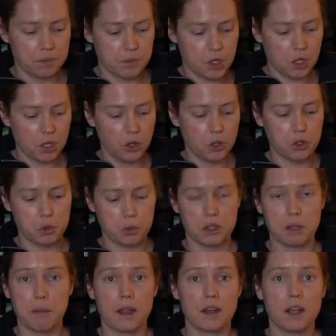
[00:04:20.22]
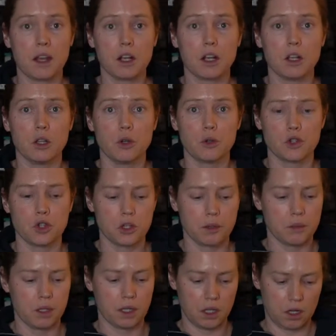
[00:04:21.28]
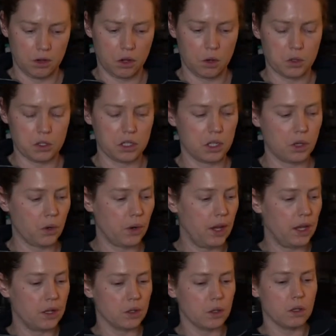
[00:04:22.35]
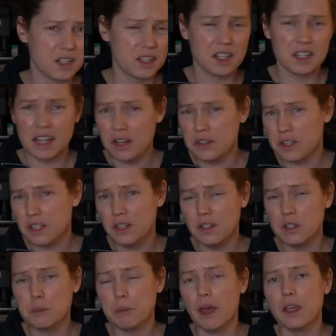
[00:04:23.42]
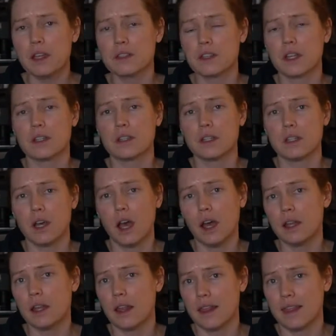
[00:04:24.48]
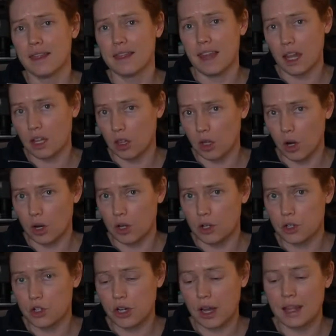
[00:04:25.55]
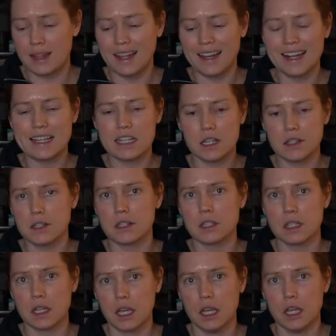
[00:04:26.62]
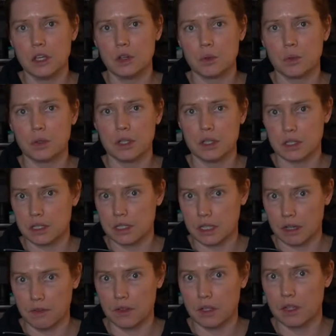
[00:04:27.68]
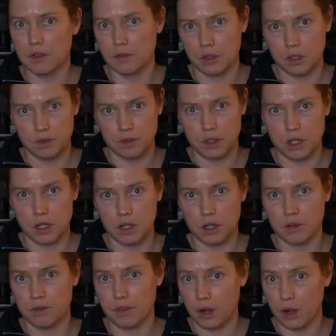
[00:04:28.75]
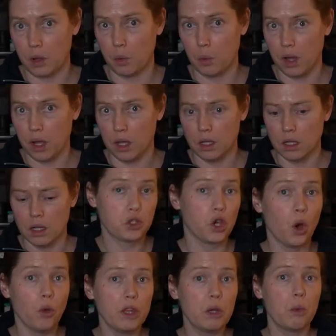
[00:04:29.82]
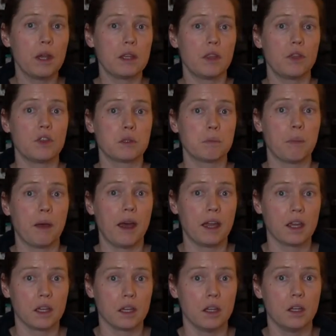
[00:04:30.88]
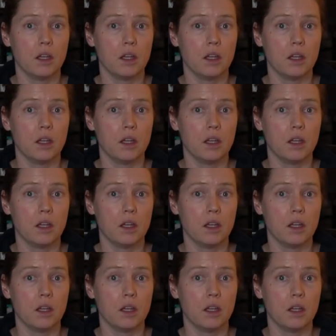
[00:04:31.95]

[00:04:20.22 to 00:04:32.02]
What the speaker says: closed with the magnetic closure, and then of course another handle. The downside of this bag is that it's not that large, and that it doesn't take really stuffing it full of gear very well. The only way that this bag